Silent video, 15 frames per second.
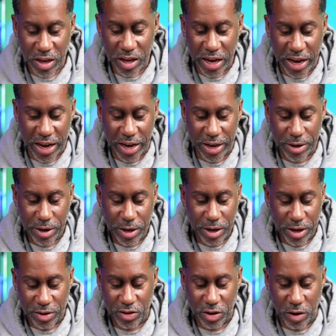And
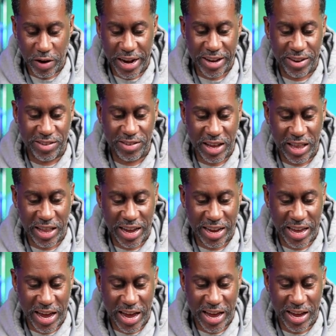so I can say like,
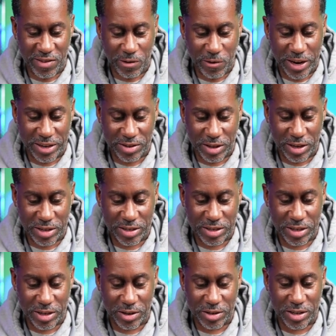hey, the rest of this,
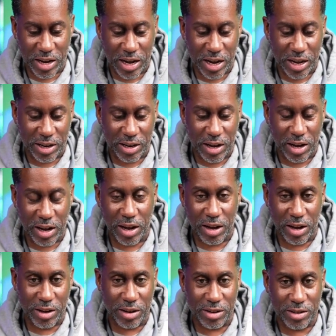there's a
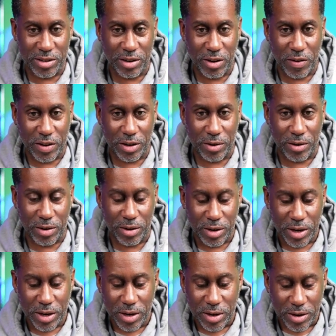little
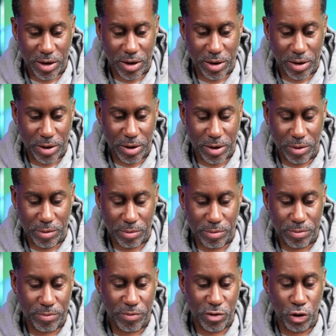
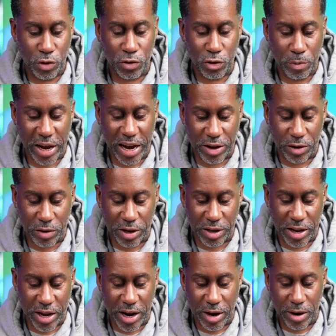user manual in
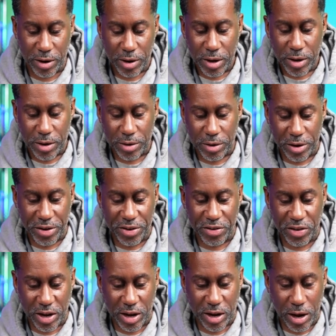there. There's
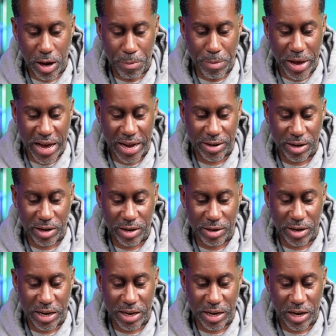a magnet
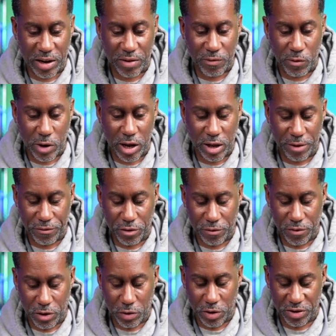in here. Well, if your
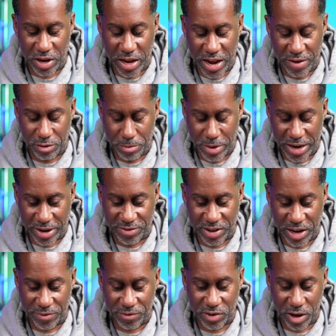phone doesn't have the
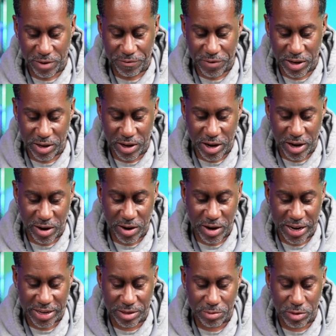MagSafe stuff in there,
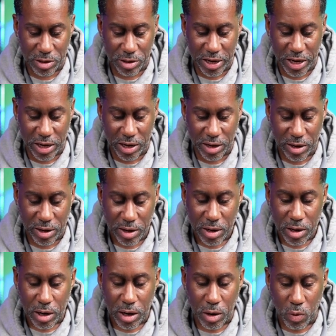has some cleaning
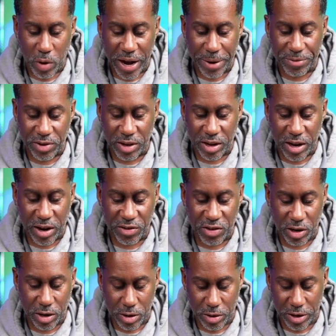wipes in there so
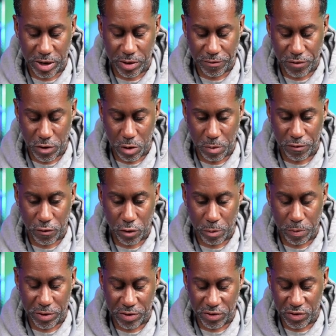you can clean your phone before you
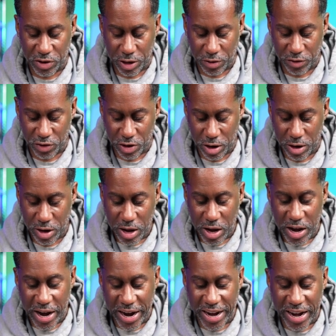put the stickers on.
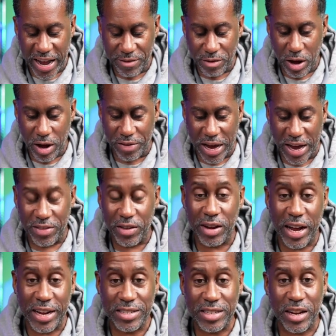I can have all that. And the
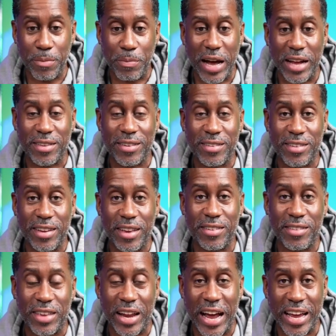nice thing about this
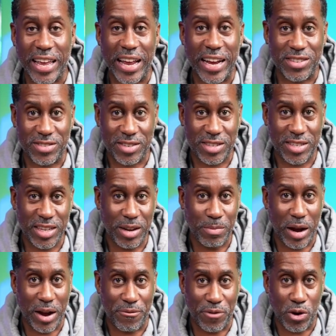is that I can actually see
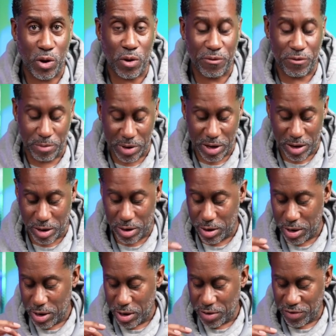my phone from here.
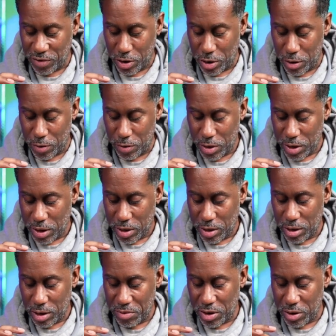So
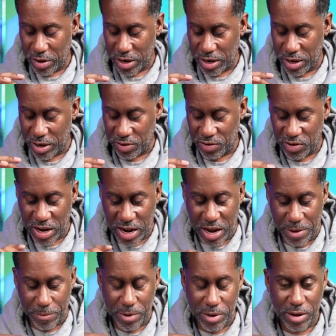let me go ahead and hit
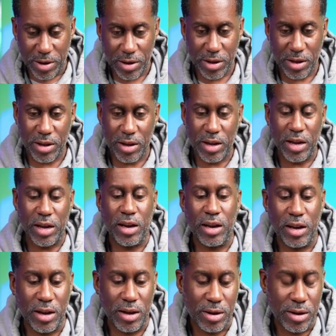stop.
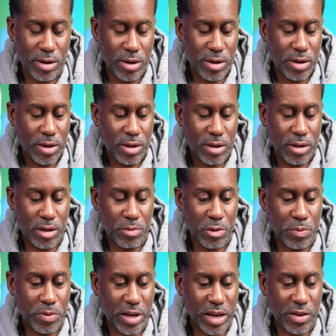And let me
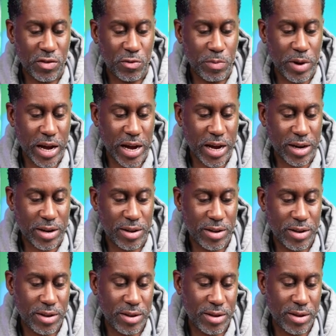play this back.
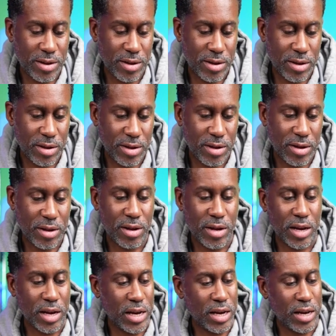
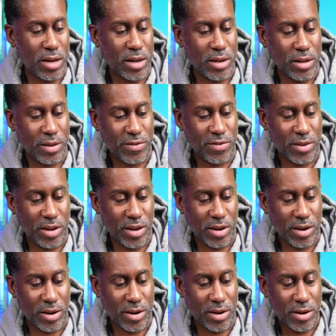And let's see
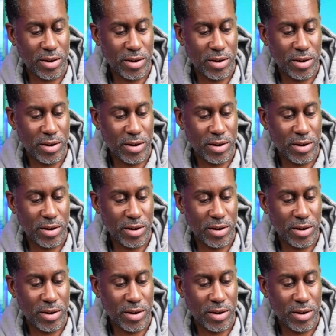here.